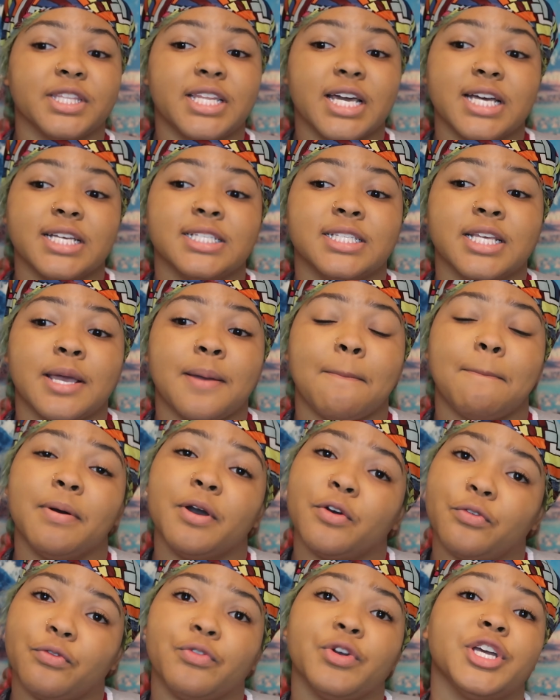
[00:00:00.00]
doesn't
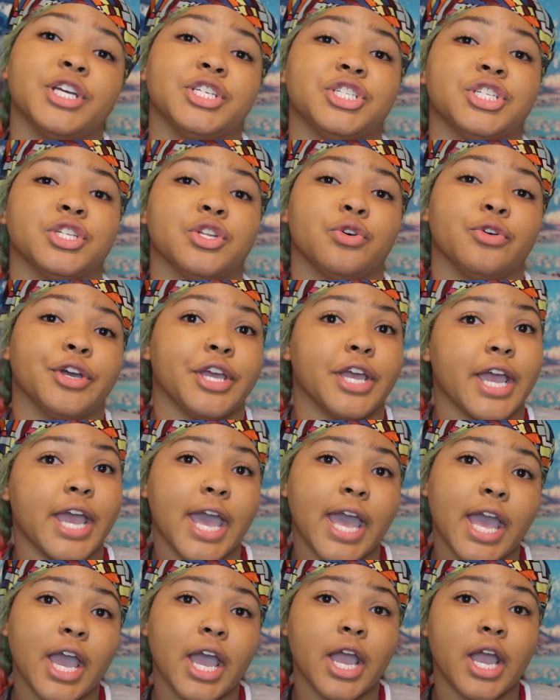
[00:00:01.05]
put friction on your
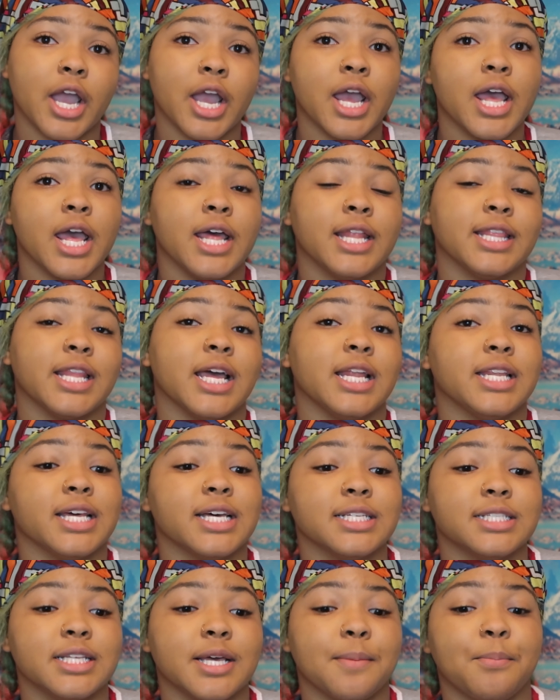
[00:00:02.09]
hair, that
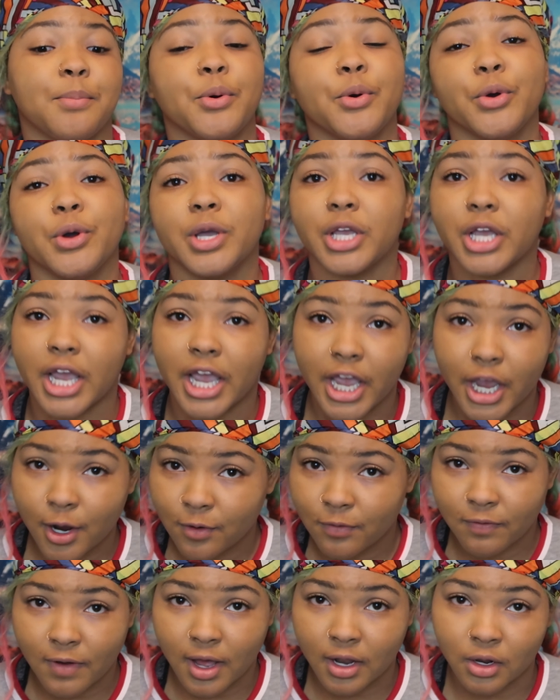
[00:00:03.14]
doesn't pull your
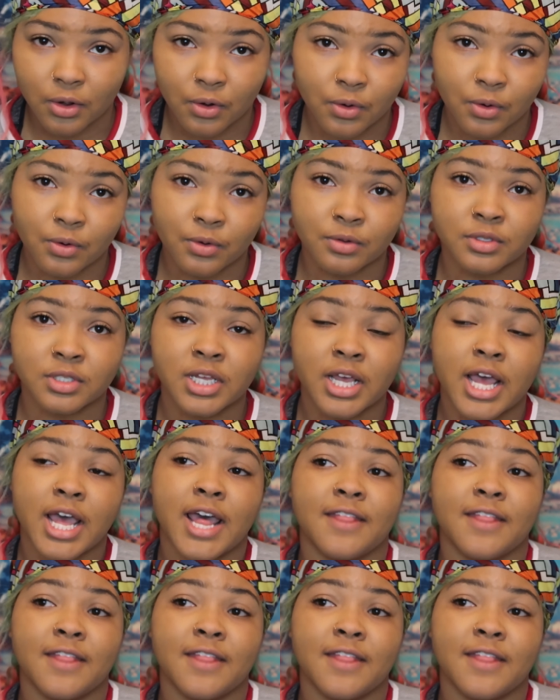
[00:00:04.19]
hair follicles,